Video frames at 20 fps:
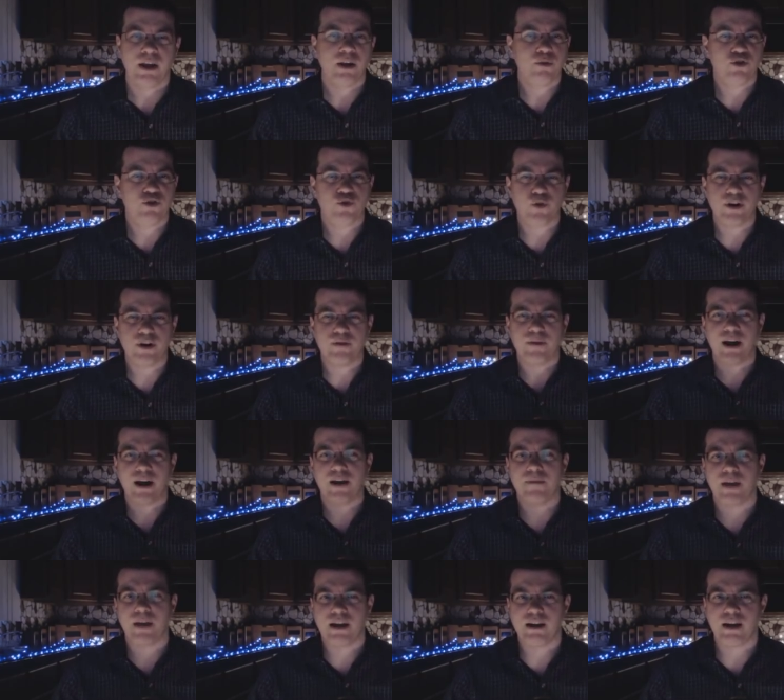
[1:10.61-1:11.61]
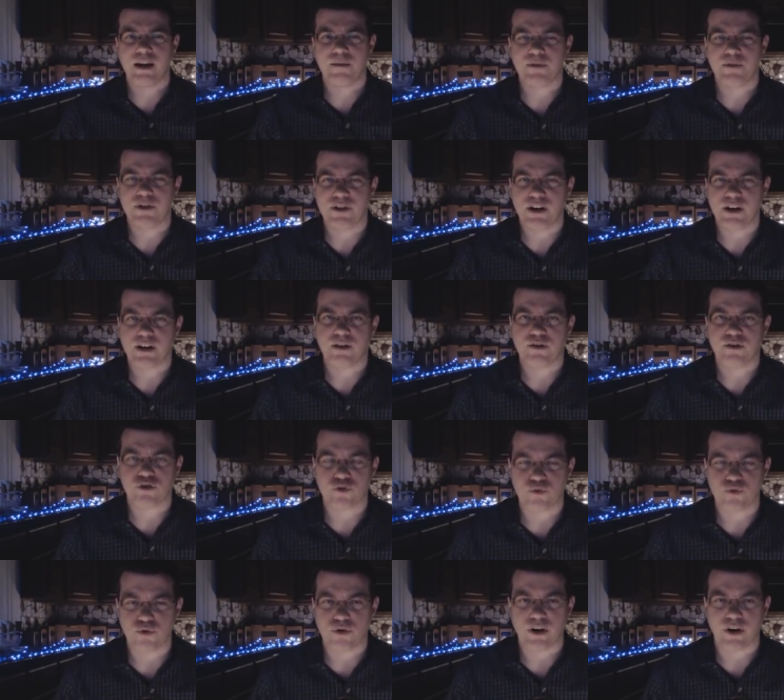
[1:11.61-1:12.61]
It was written by a man named
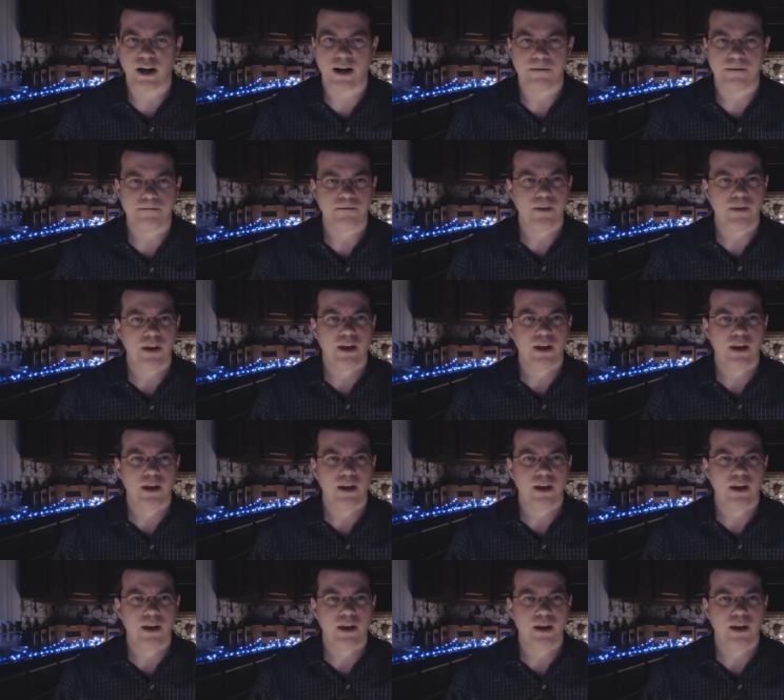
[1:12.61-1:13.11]
Nicholas Rucka